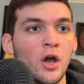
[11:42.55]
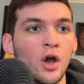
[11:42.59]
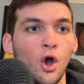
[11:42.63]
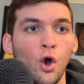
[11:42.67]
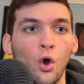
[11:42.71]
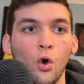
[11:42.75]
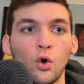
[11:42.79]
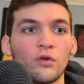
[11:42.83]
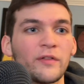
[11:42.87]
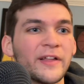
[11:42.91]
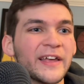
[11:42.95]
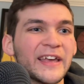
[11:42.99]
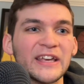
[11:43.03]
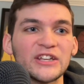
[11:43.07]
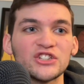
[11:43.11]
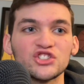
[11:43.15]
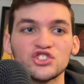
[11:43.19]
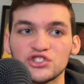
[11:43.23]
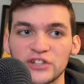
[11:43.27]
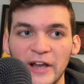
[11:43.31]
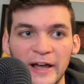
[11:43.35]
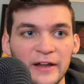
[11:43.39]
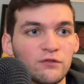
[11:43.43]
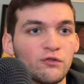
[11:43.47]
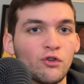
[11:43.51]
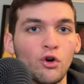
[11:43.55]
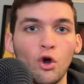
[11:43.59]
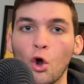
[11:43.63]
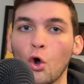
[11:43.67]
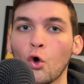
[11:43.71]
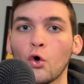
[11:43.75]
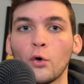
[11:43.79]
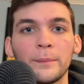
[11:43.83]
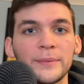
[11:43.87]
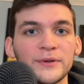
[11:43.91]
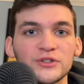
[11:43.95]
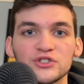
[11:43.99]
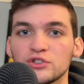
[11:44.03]
or like in general,
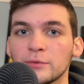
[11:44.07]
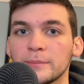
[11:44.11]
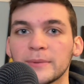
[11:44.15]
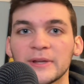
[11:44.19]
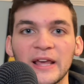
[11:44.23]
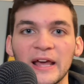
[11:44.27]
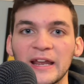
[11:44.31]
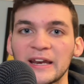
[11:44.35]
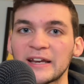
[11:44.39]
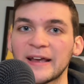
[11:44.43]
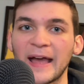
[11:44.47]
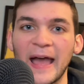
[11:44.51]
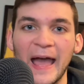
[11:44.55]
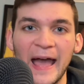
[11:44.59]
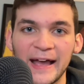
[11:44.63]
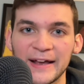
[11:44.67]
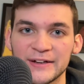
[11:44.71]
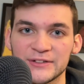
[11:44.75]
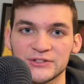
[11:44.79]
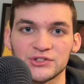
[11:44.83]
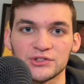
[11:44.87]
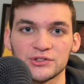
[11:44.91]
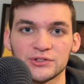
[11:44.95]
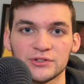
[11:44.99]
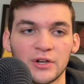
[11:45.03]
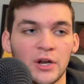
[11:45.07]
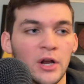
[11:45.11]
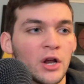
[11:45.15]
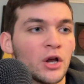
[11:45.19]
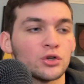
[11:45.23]
Obi should be getting action